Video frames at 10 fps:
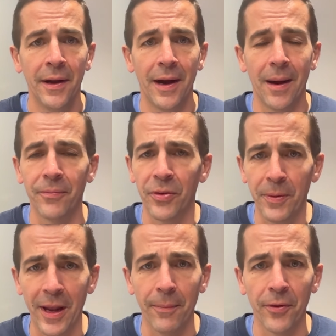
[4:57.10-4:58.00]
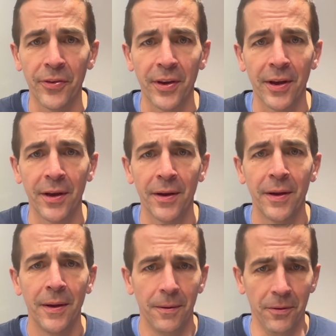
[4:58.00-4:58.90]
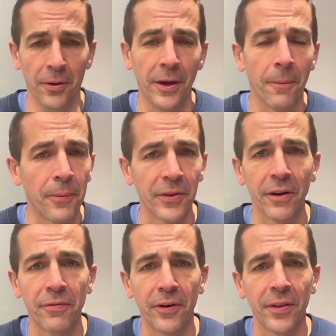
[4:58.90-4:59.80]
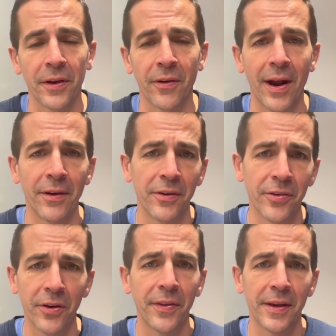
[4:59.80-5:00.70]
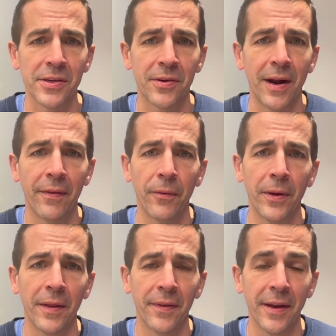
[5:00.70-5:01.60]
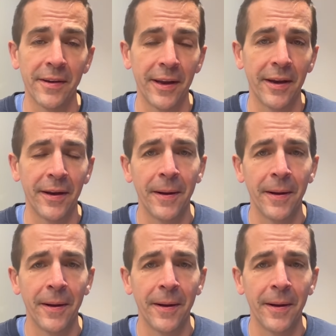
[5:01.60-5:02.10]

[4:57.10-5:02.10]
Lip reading: to be able to you know, put their foot in the ground and turn things around the way that they did,